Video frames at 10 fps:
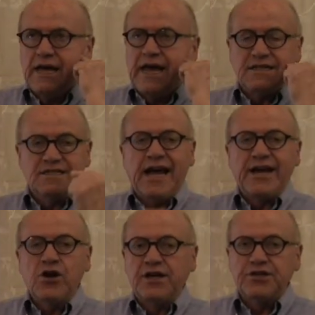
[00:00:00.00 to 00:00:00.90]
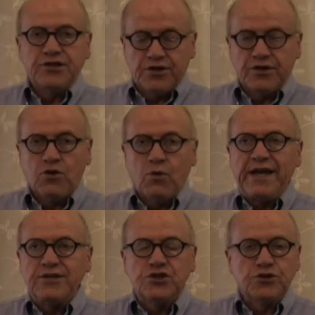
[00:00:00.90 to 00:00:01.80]
had signed on to their
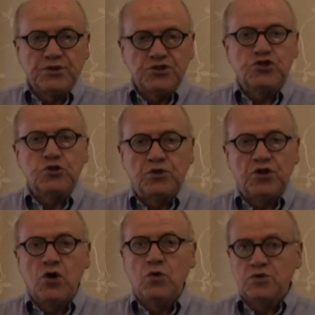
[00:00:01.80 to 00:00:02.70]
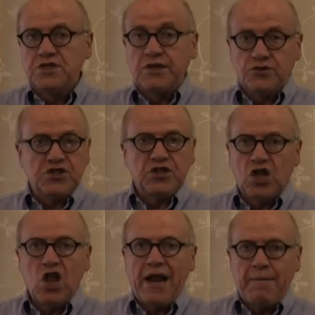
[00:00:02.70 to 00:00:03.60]
grandchildren's student loans, and there's still a
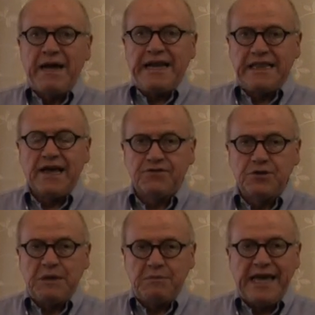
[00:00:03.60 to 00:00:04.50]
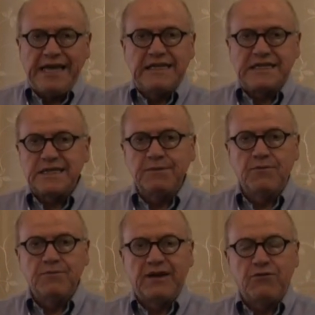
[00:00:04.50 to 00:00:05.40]
lot of money left to be paid because some of
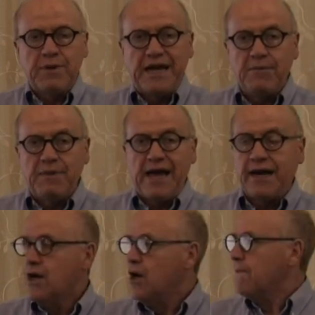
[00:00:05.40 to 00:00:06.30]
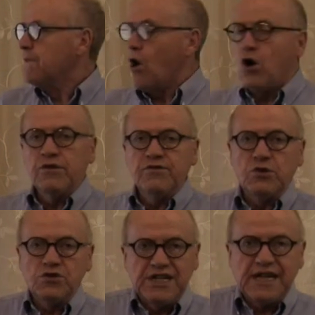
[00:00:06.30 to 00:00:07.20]
them never paid it back. All of
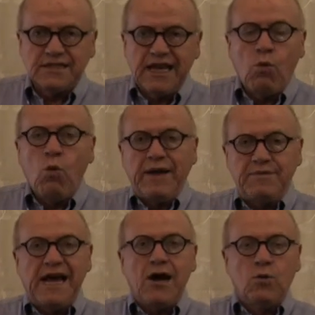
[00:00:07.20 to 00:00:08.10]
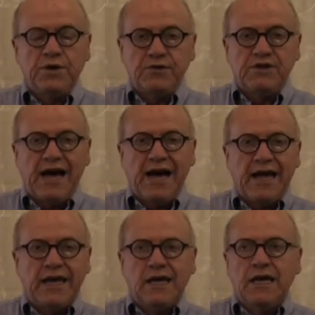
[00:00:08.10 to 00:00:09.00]
those debts get wiped out when you
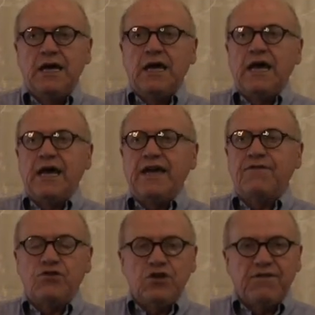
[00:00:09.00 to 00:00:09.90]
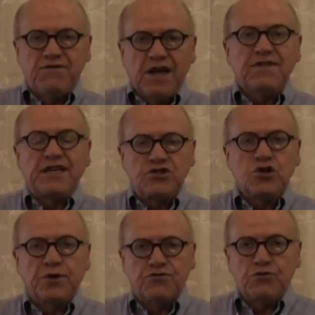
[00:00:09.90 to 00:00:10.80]
die if nothing is
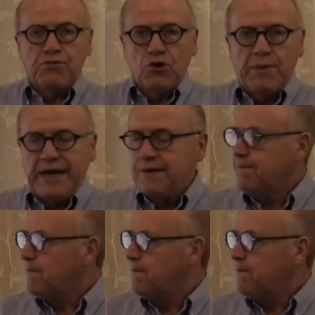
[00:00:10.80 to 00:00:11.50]
going through probate.